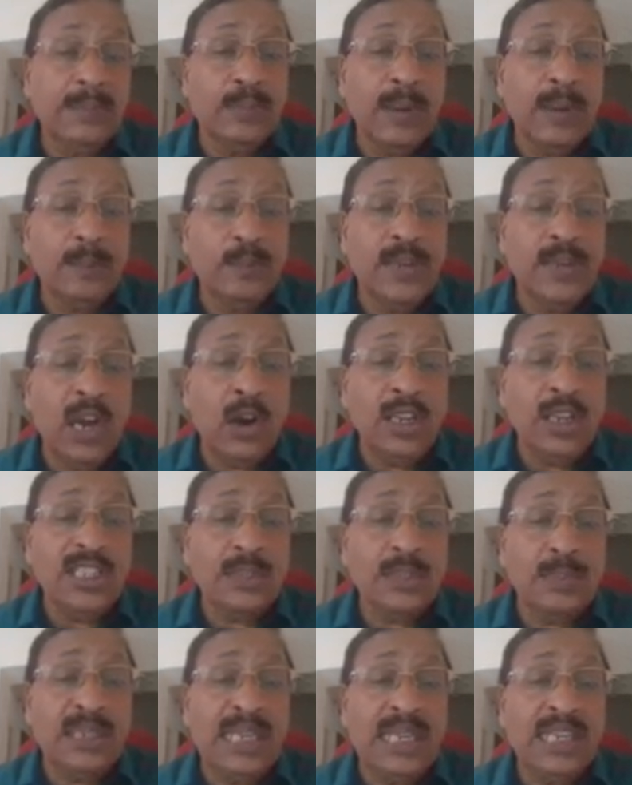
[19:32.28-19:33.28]
now
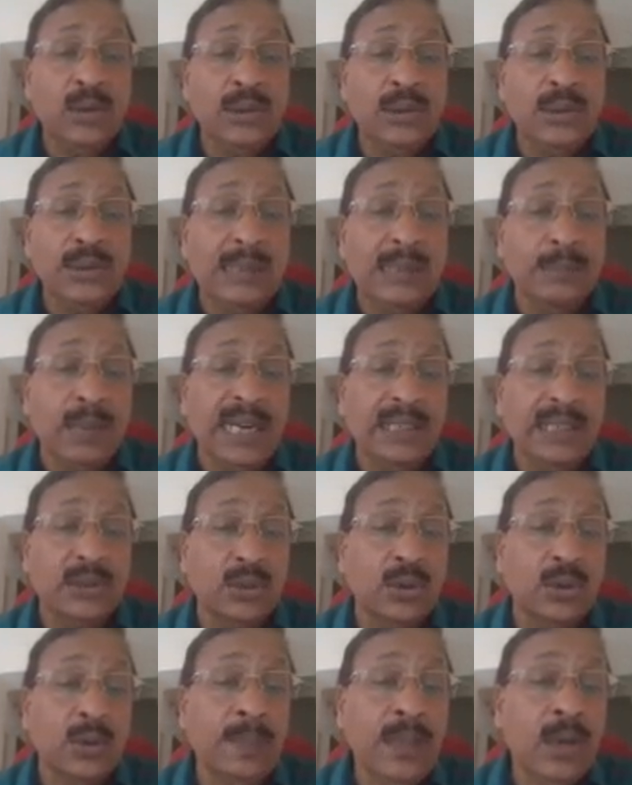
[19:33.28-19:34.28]
speed equal to n by
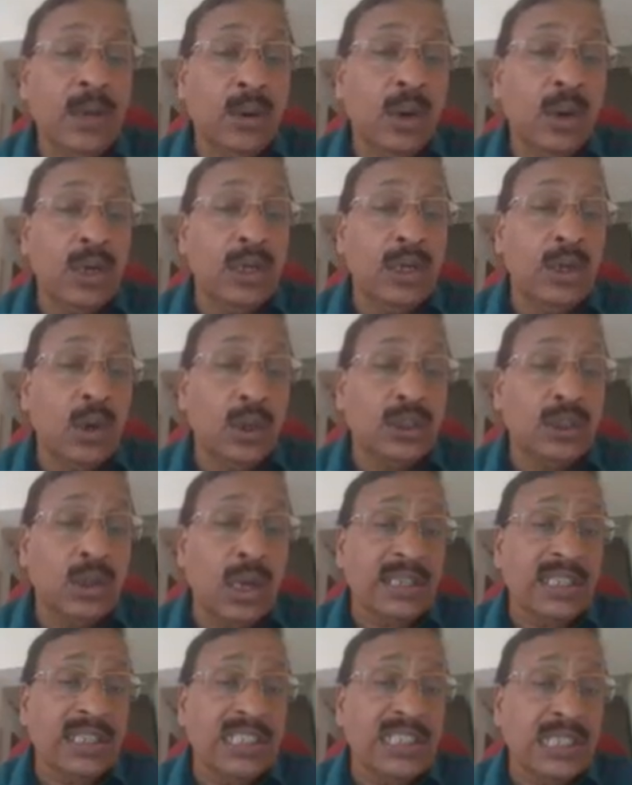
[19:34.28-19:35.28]
2, or load
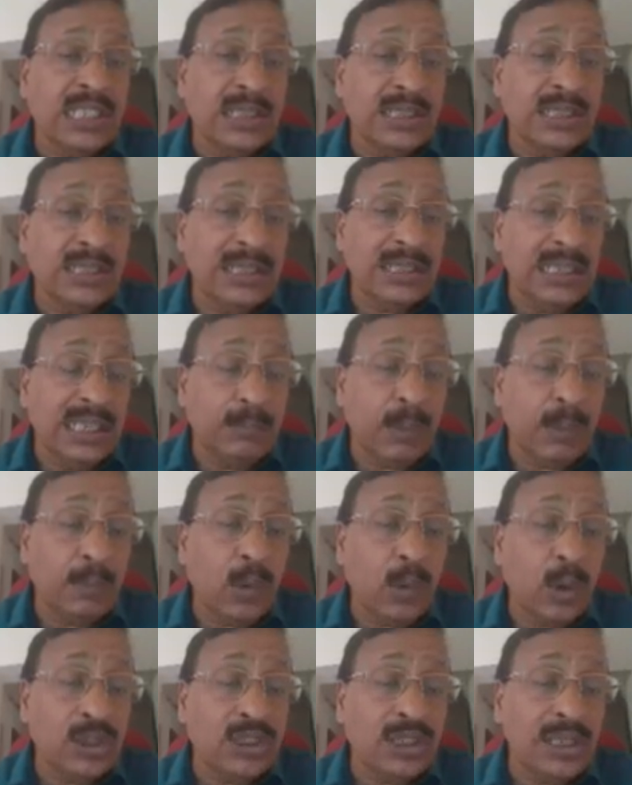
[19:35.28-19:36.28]
torque is
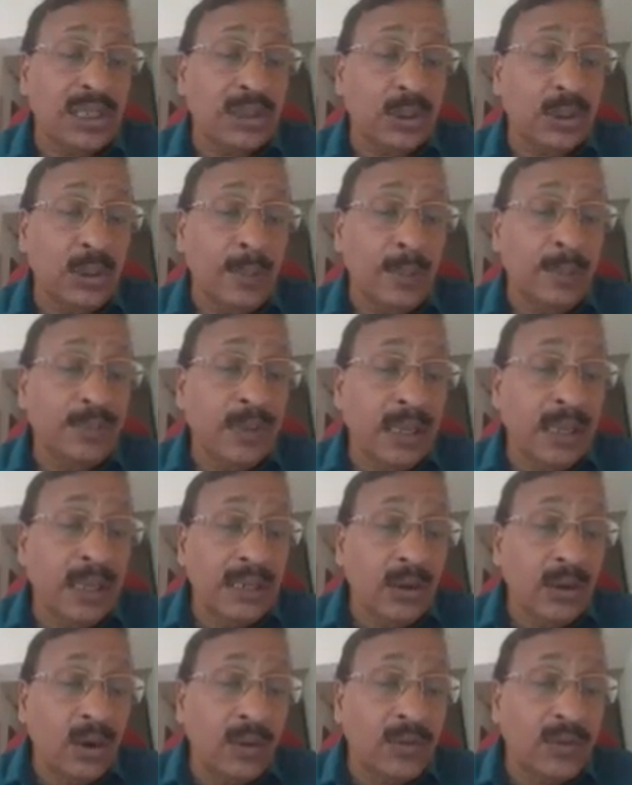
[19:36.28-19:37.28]
proportional to,
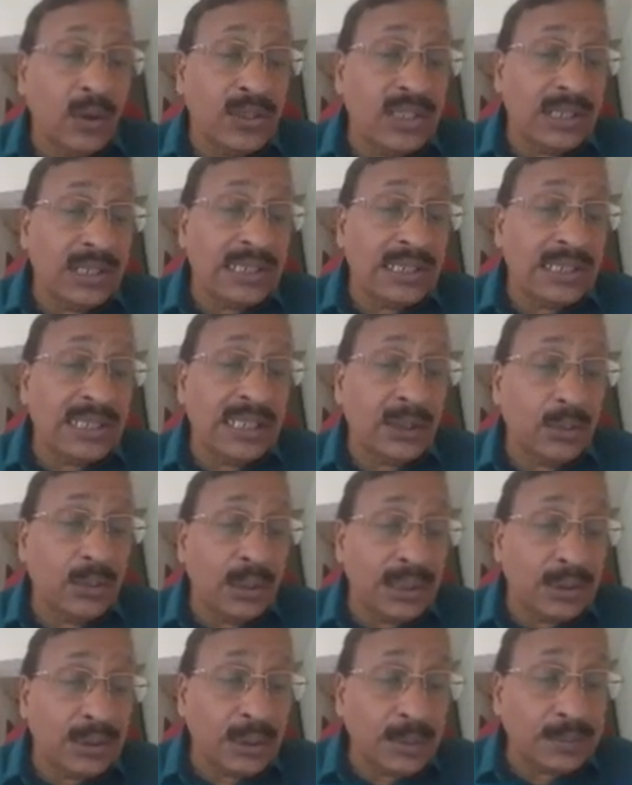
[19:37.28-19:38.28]
of course, it is
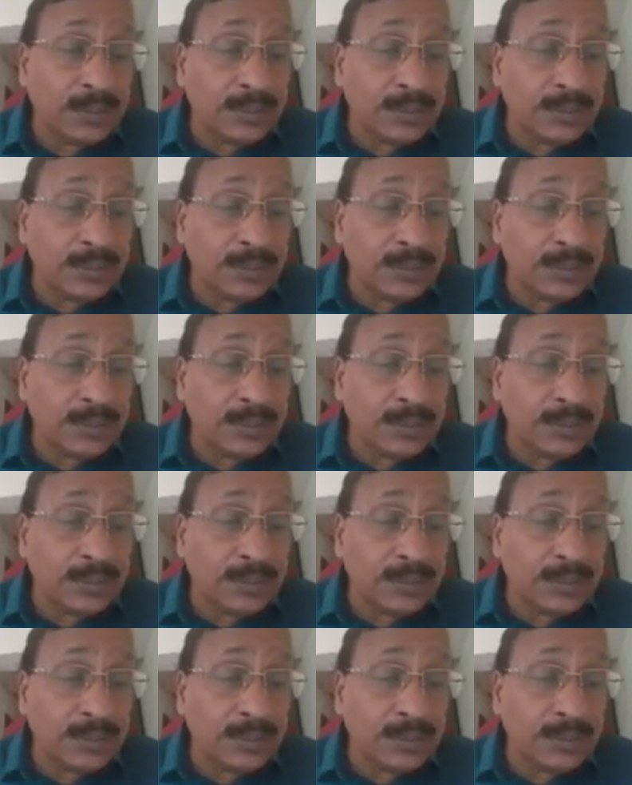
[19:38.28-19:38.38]
equal to